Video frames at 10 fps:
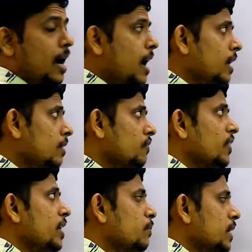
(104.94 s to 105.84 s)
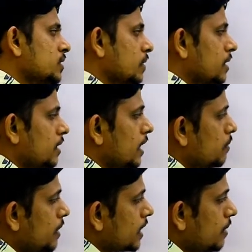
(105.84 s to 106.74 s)
or 5 plus 1,
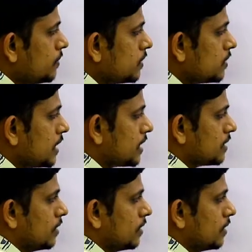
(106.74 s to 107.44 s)
that becomes 6.